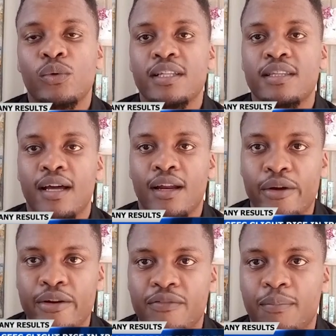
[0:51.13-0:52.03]
with a
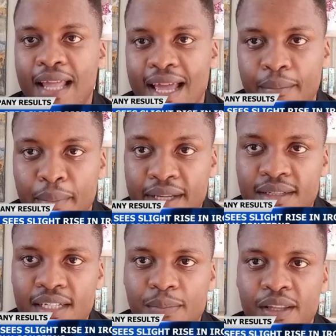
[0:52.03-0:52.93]
lot of planned
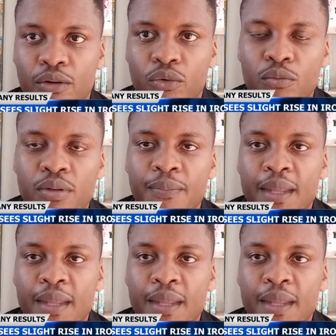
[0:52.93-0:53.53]
maintenance by the group,